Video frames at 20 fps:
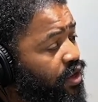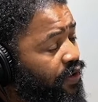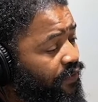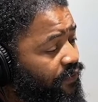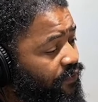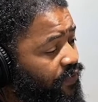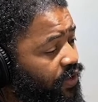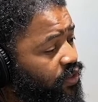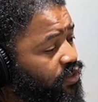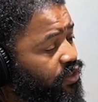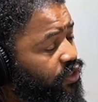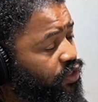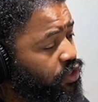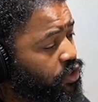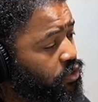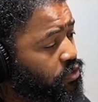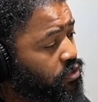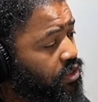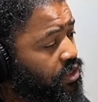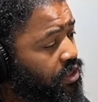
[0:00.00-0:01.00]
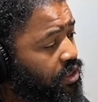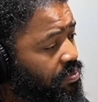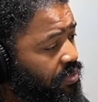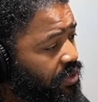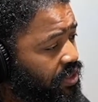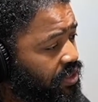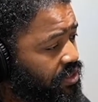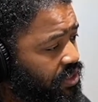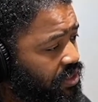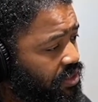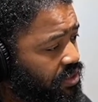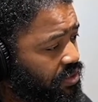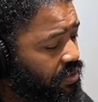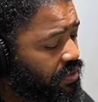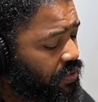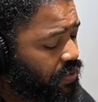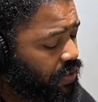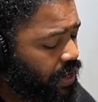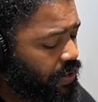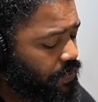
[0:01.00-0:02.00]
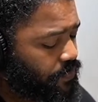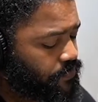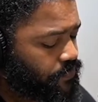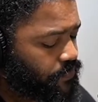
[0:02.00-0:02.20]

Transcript: versus using the budget, okay?